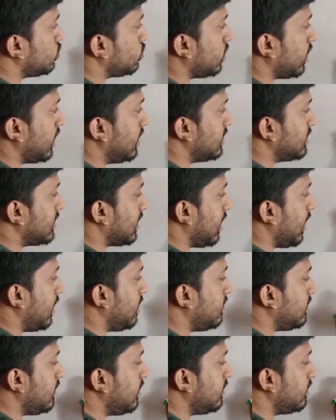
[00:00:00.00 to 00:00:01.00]
2 9s are
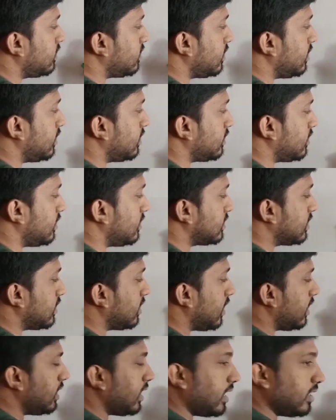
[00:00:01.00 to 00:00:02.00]
18, 3 3s are
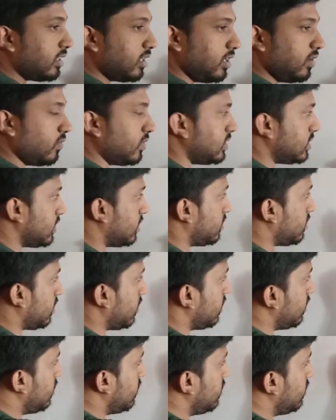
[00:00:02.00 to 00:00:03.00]
9 and 3 1s are 3.
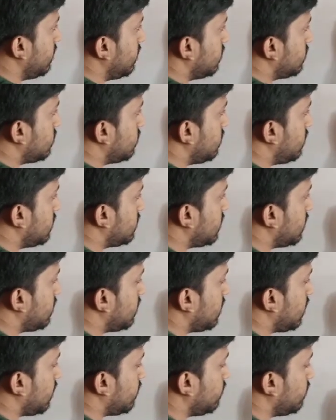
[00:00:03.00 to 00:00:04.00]
So these are
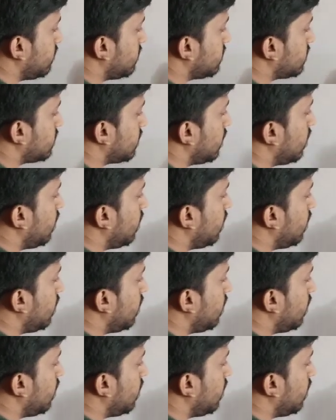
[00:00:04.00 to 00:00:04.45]
the numbers